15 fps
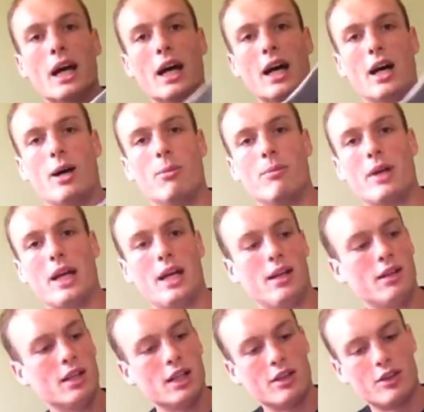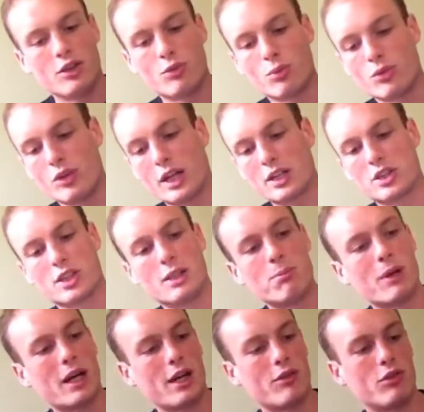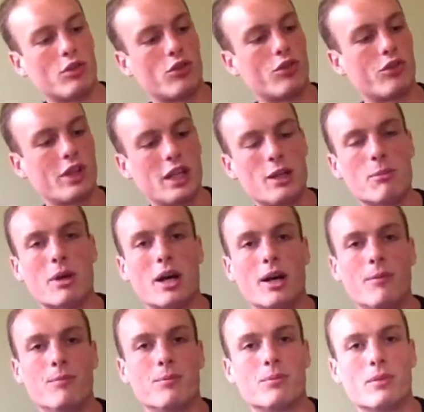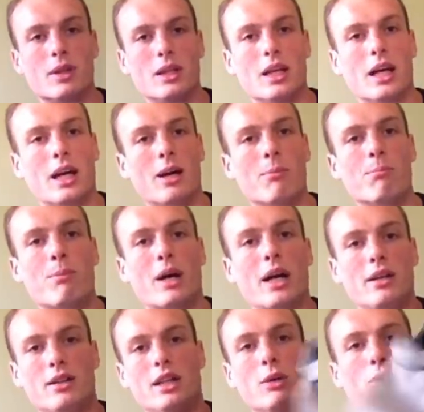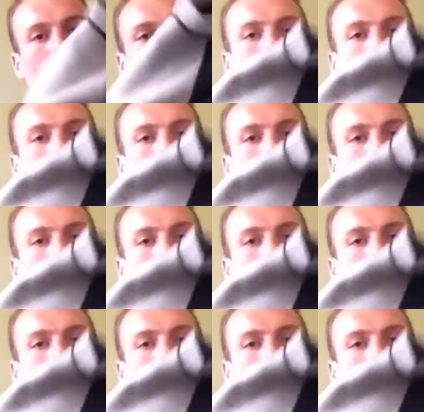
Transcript: Um, and this was actually part of a steamer, um, but it